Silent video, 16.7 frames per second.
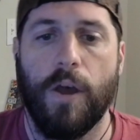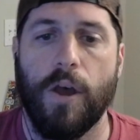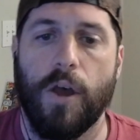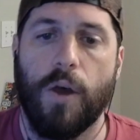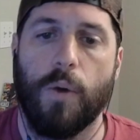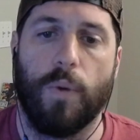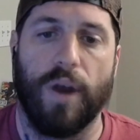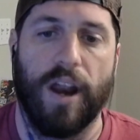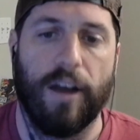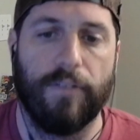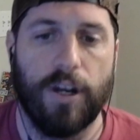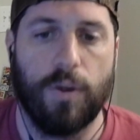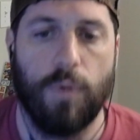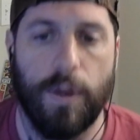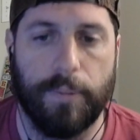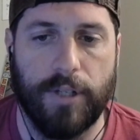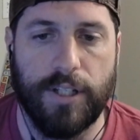Whenever a
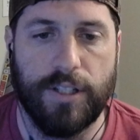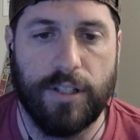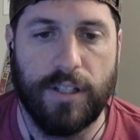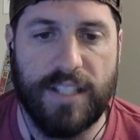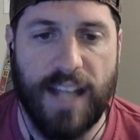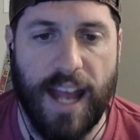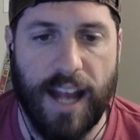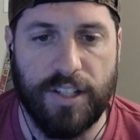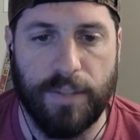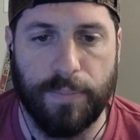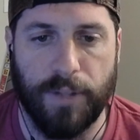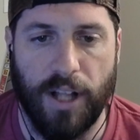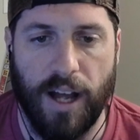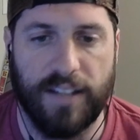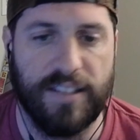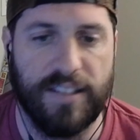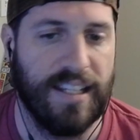equipped creature attacks or
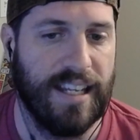blocks,